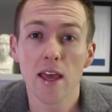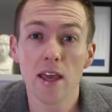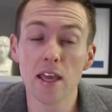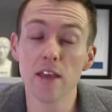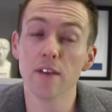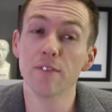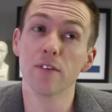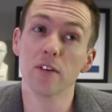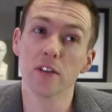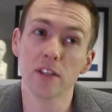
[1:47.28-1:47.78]

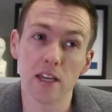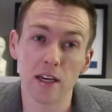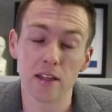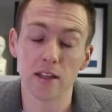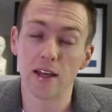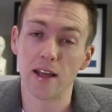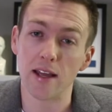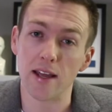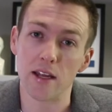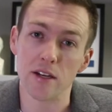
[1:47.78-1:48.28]
If, on the
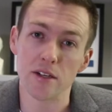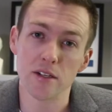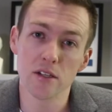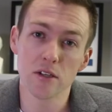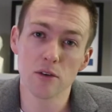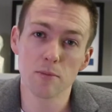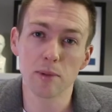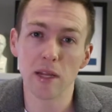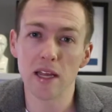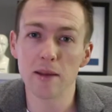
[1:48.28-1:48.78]
other hand,
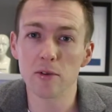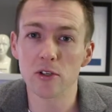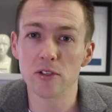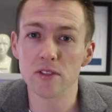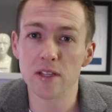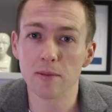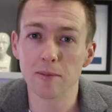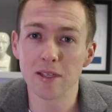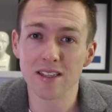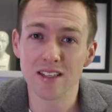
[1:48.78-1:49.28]
you blame it on
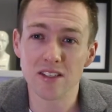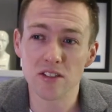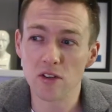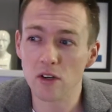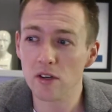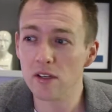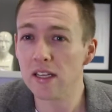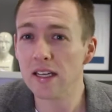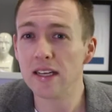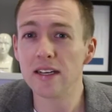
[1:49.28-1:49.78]
something that's
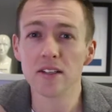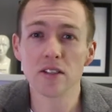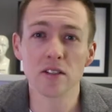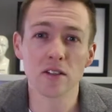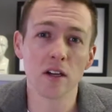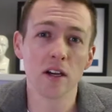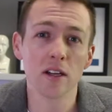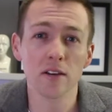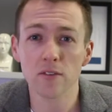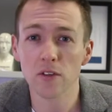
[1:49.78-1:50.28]
totally
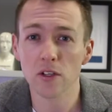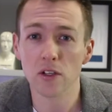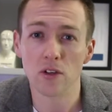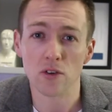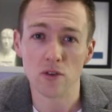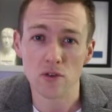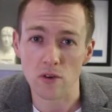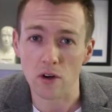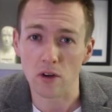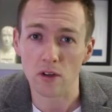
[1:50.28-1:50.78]
outside of your
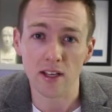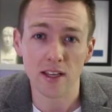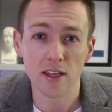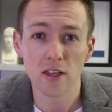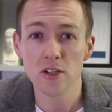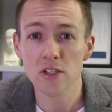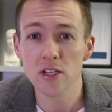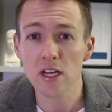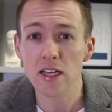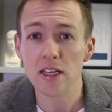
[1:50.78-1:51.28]
control, like
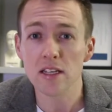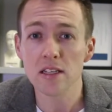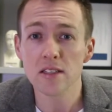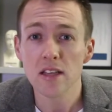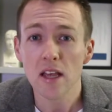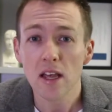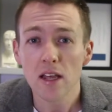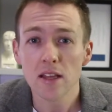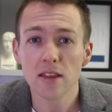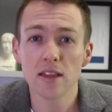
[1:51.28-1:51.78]
your genes,
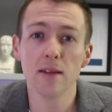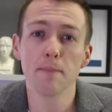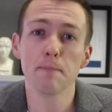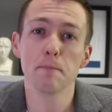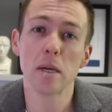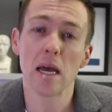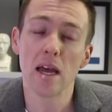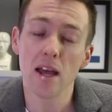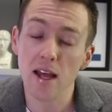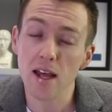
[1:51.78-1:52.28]
then
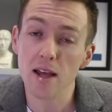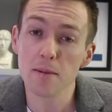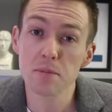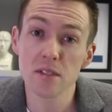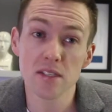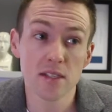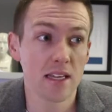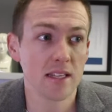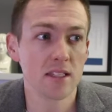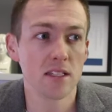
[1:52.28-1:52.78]

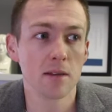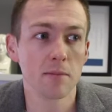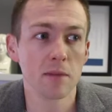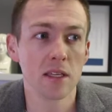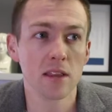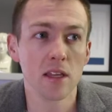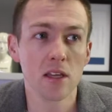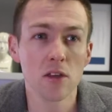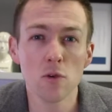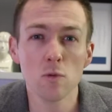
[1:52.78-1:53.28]
perhaps that's
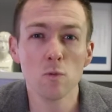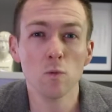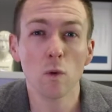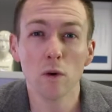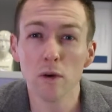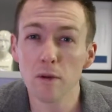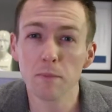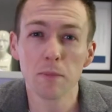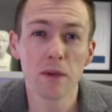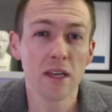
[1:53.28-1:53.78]
something that you
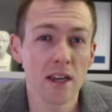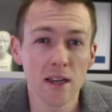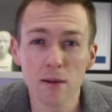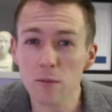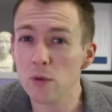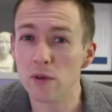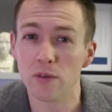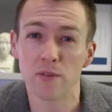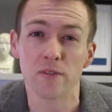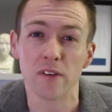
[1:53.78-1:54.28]
won't be
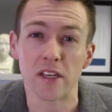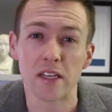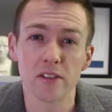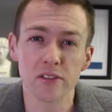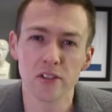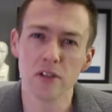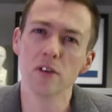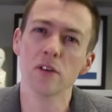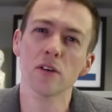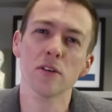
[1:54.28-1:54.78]
able to fix,
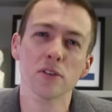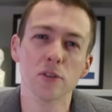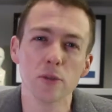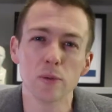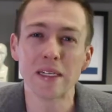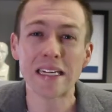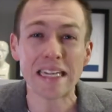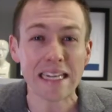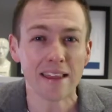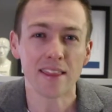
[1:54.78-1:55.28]
so you don't
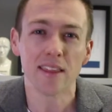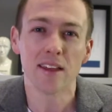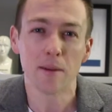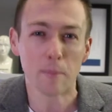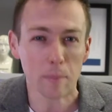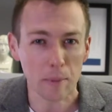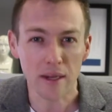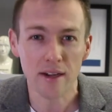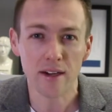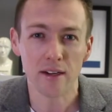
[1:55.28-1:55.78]
do anything
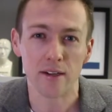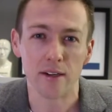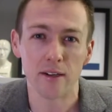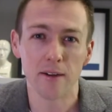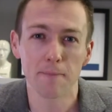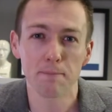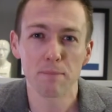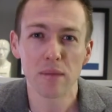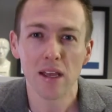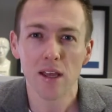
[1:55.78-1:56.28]
about
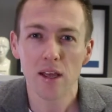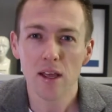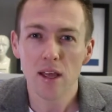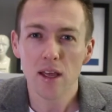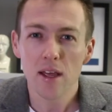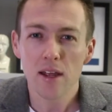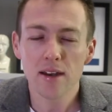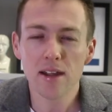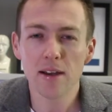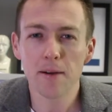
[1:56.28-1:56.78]
it.
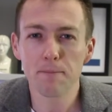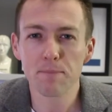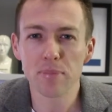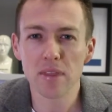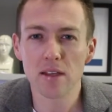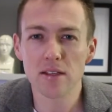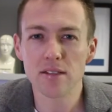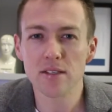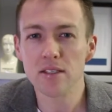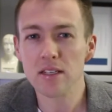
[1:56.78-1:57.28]
Now,
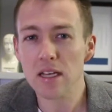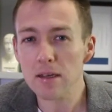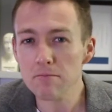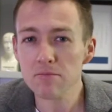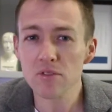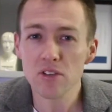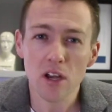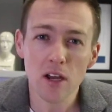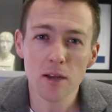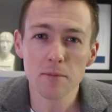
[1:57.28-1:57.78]

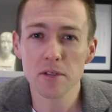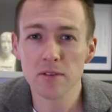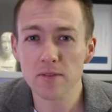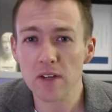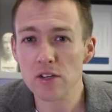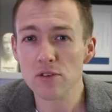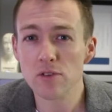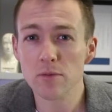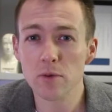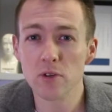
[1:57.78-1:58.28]
some types of
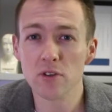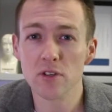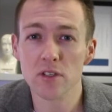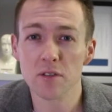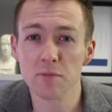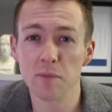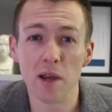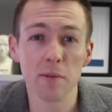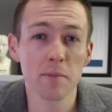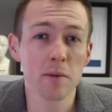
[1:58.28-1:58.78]

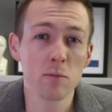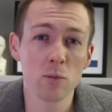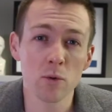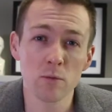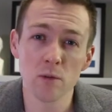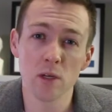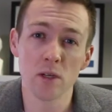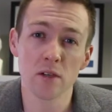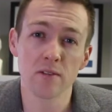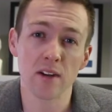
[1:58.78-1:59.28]
attributions might be more
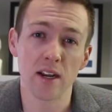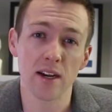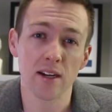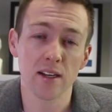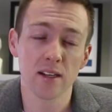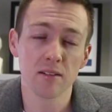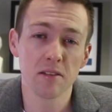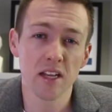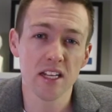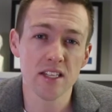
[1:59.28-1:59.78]

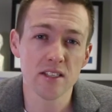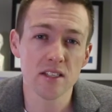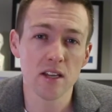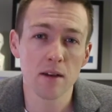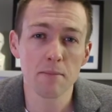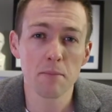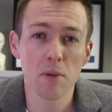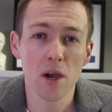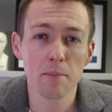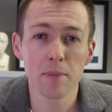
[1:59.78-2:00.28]
motivating and
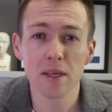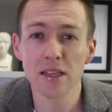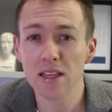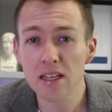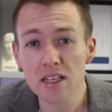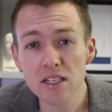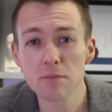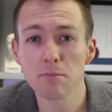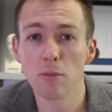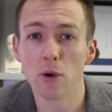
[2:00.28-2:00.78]
some might be
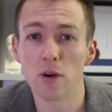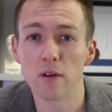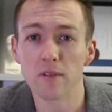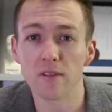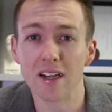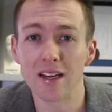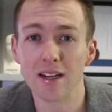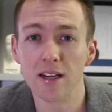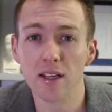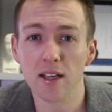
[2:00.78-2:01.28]
less
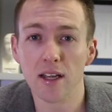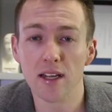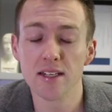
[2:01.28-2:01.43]
motivating.